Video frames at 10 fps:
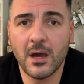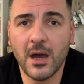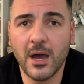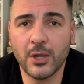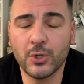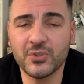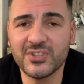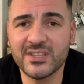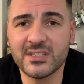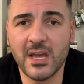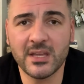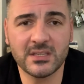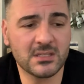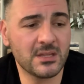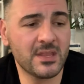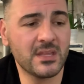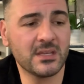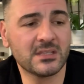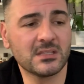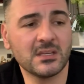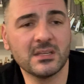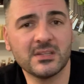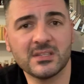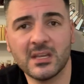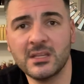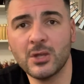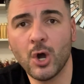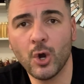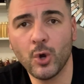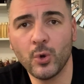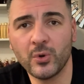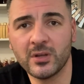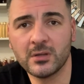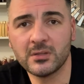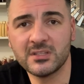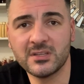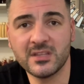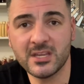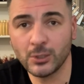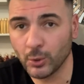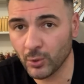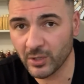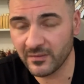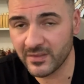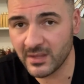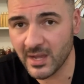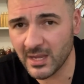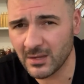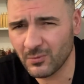Gucci says this is an ode to the allure of the night,